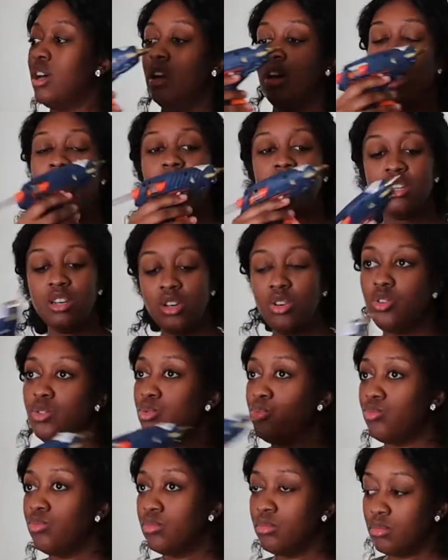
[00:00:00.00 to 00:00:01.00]
hot glue.
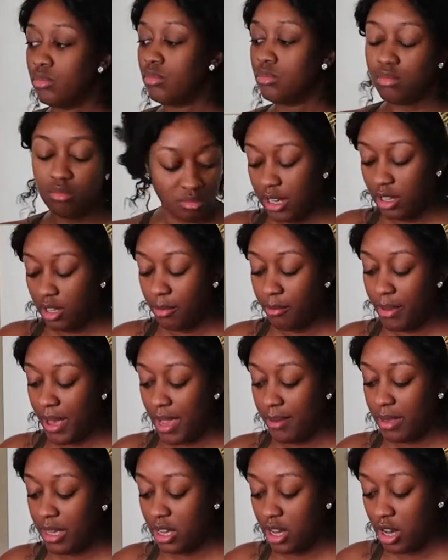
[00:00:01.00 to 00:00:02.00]
Little
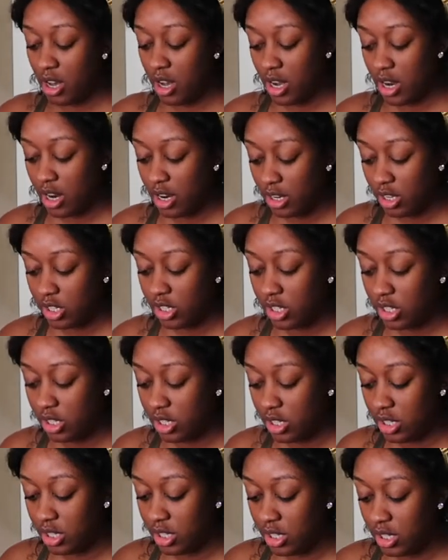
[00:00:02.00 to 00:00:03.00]
baby
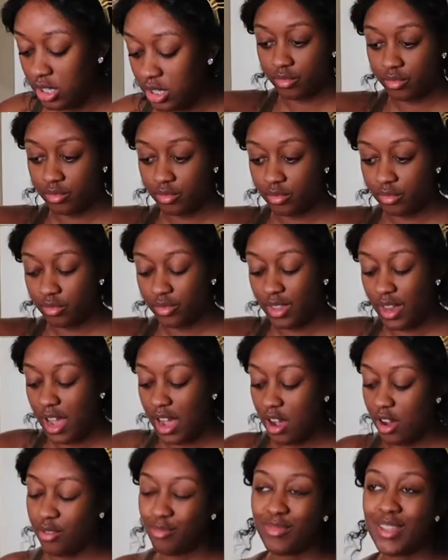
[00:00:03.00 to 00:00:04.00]
cards.
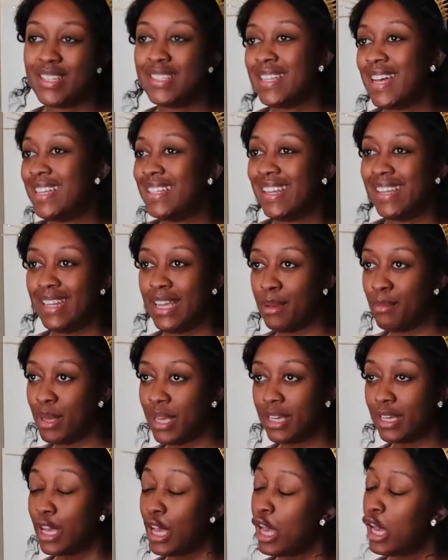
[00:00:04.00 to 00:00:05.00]
No, that's not
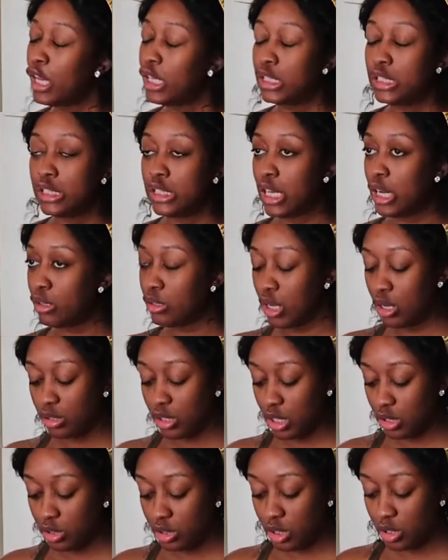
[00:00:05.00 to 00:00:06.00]
dynamic. No.
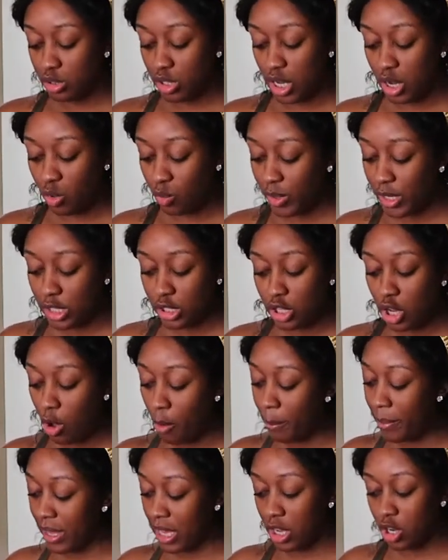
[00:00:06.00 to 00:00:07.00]
We can go
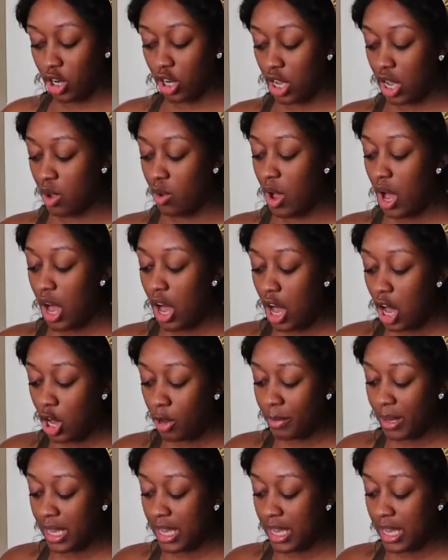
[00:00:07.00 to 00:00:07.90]
big or go home